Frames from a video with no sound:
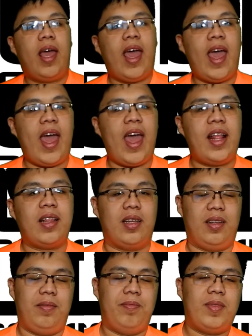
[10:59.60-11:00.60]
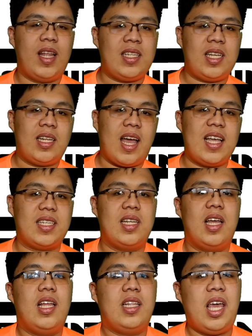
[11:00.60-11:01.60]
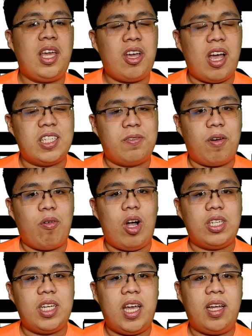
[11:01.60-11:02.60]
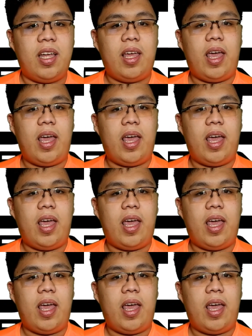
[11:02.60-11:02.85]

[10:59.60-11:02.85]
And that's it, guys. Thank you guys for watching.